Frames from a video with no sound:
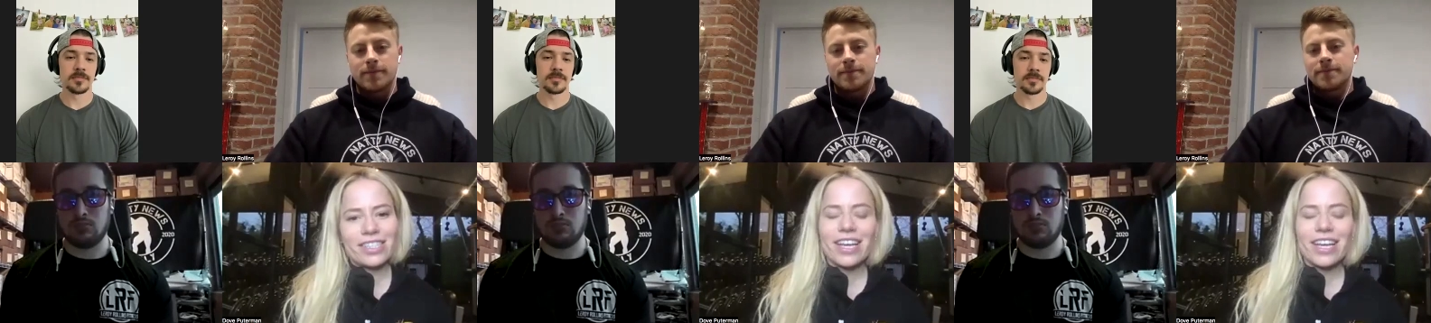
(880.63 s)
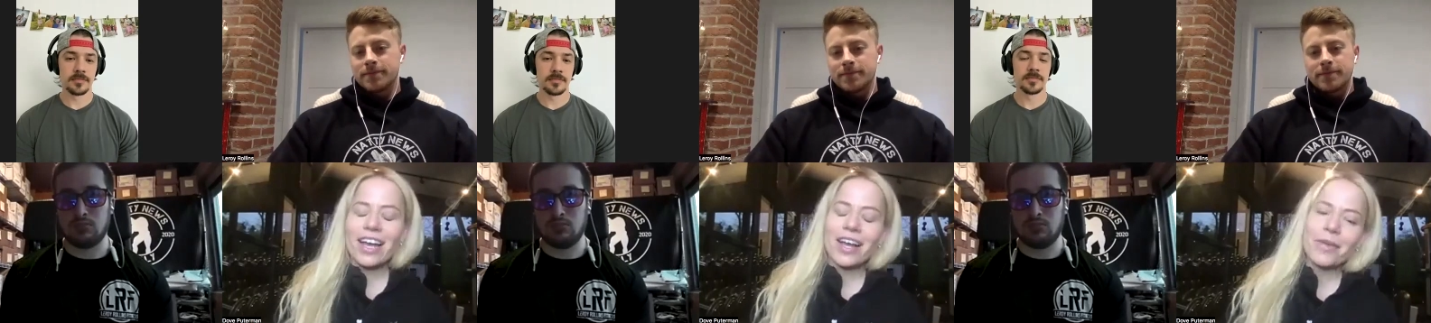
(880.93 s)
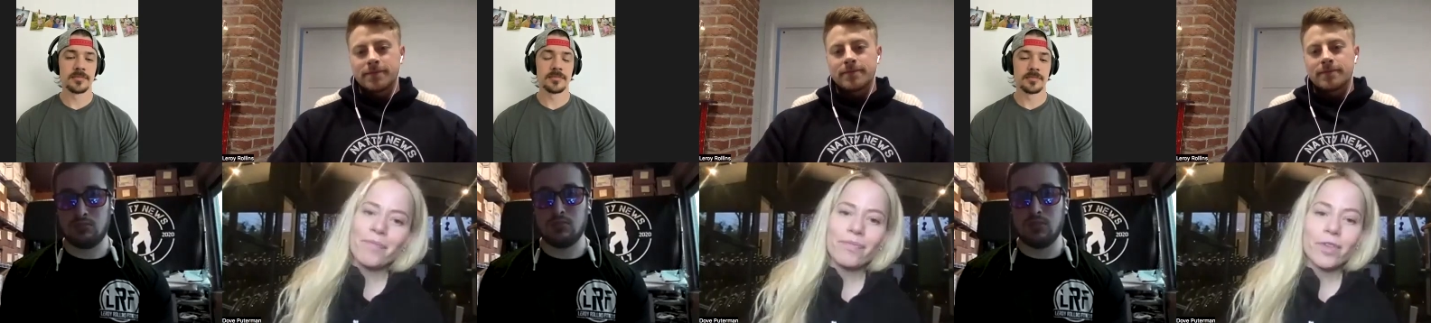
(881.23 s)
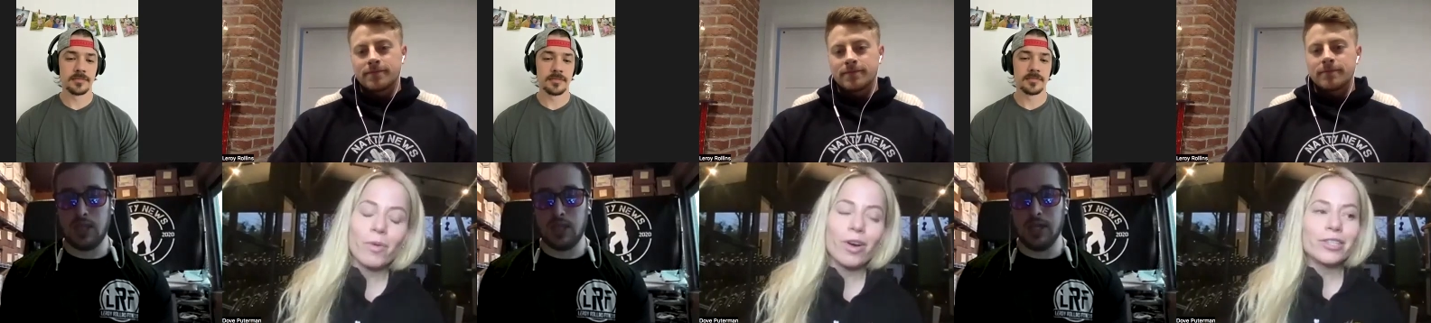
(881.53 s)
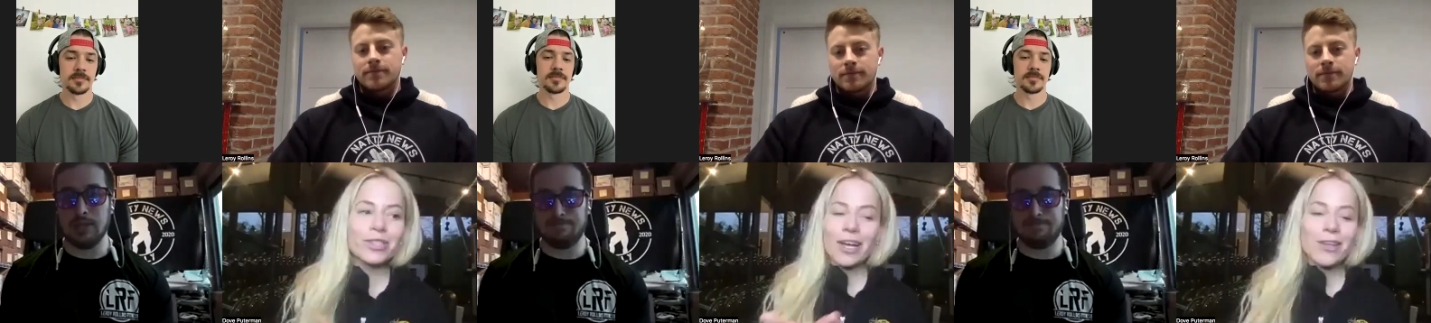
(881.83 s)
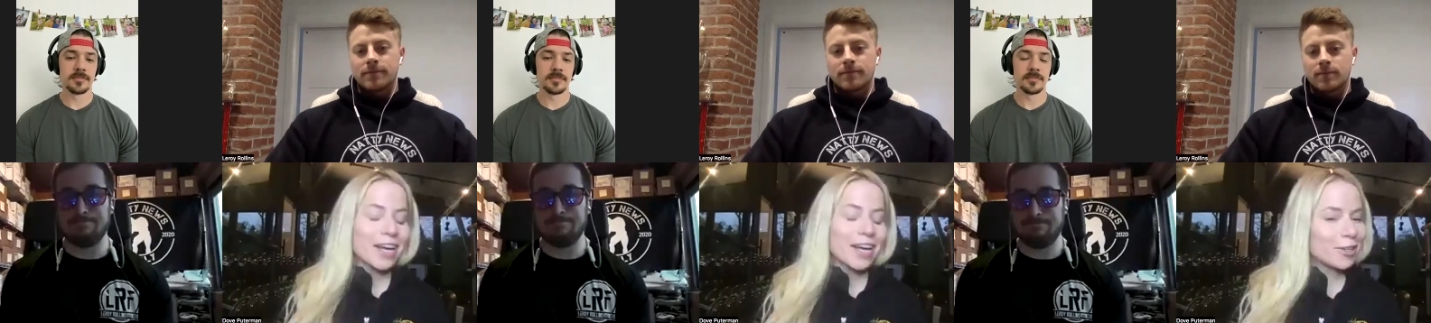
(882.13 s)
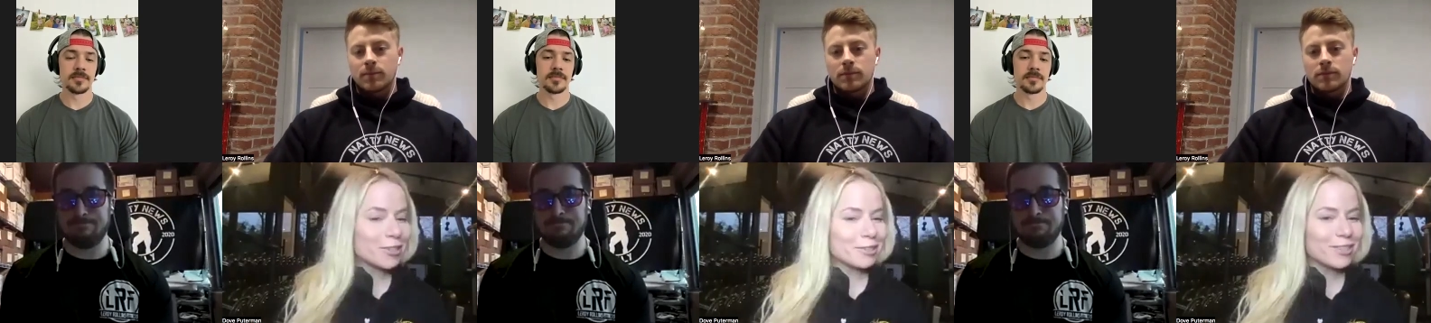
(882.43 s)
Speaker 1: Yeah. Well, and there's all that
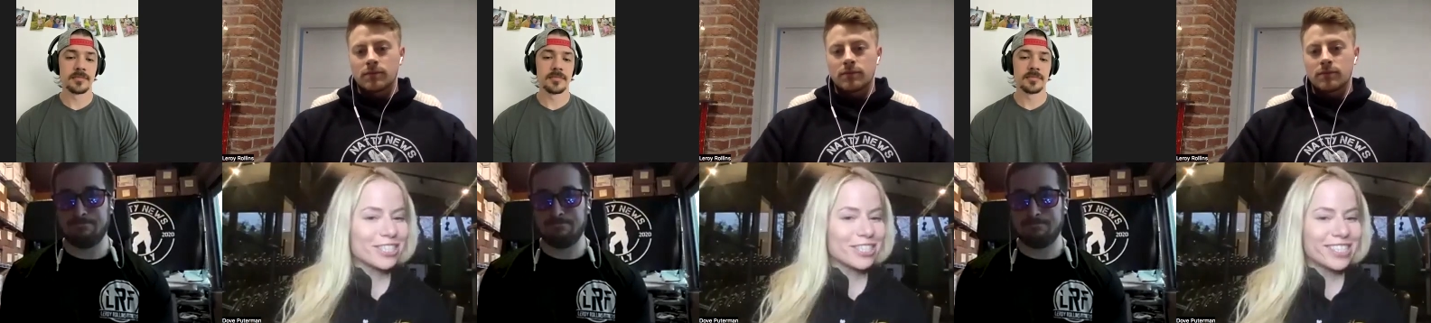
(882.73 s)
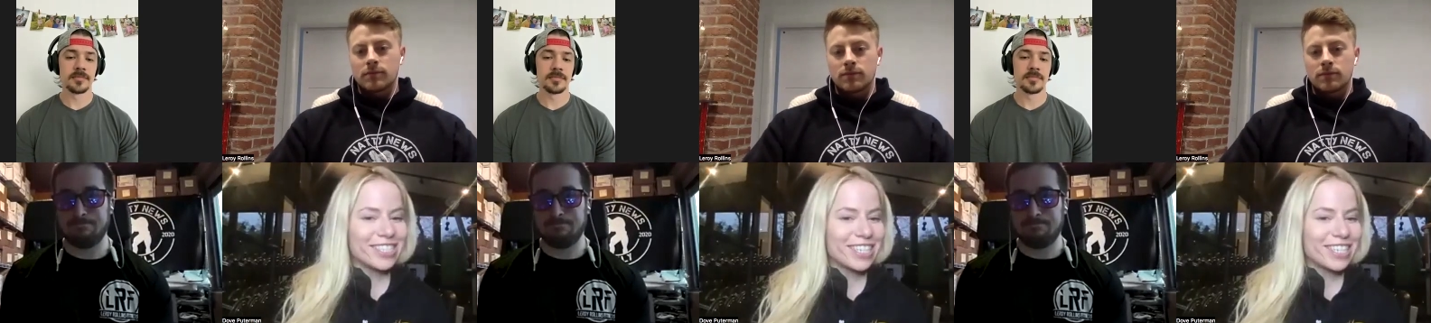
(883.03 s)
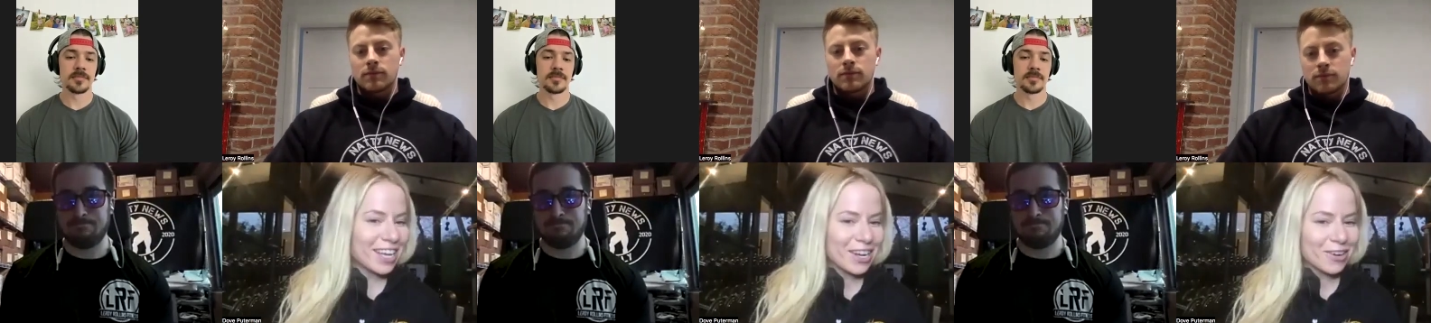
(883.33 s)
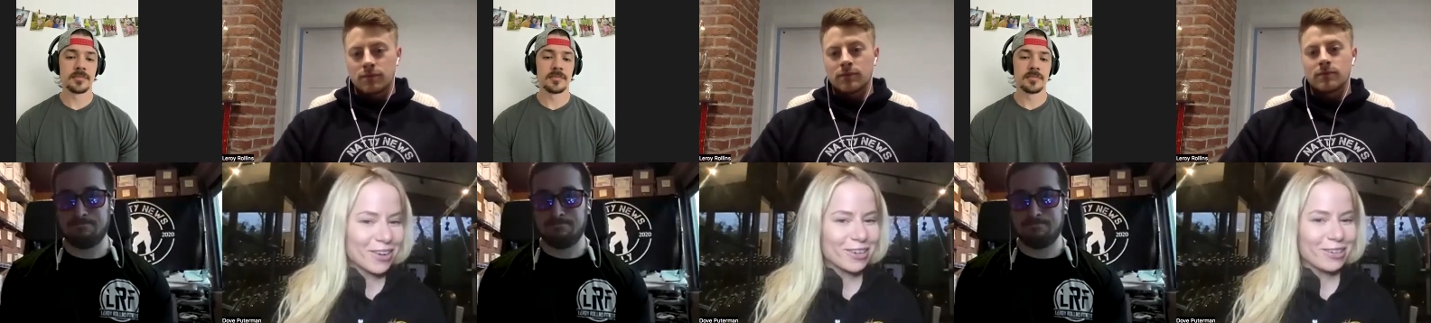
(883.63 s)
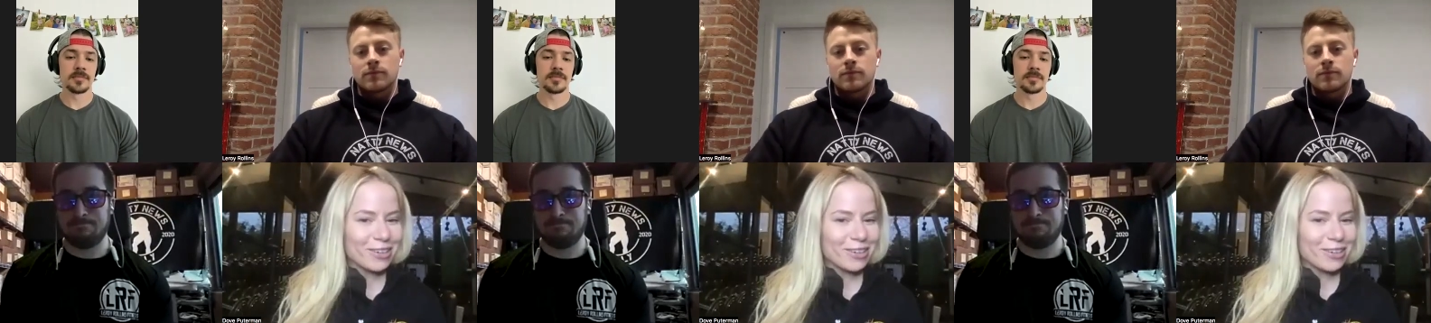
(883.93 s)
controversy now. I don't know